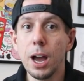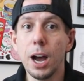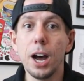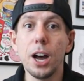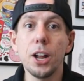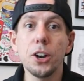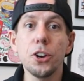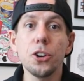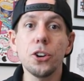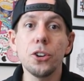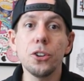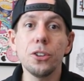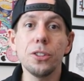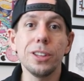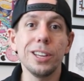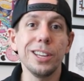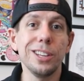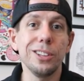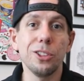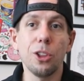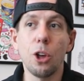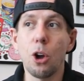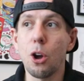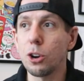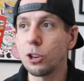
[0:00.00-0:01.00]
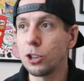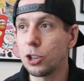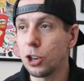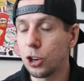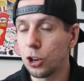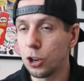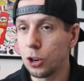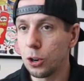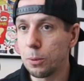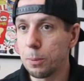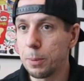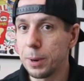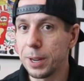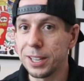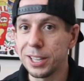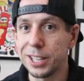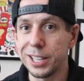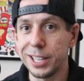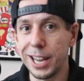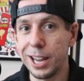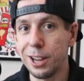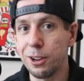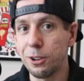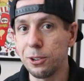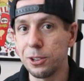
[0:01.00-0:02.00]
Under the long term
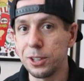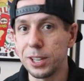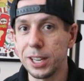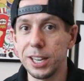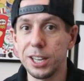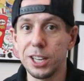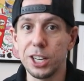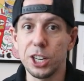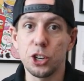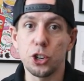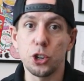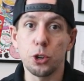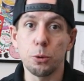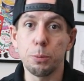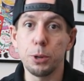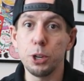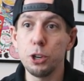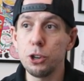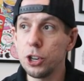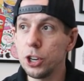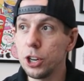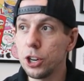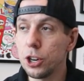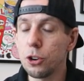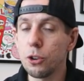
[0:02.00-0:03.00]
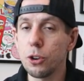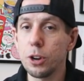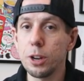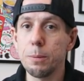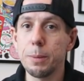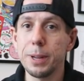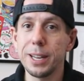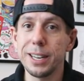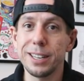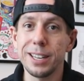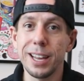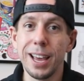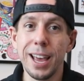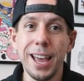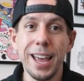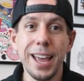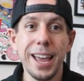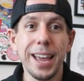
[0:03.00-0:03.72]
sales and distribution agreement,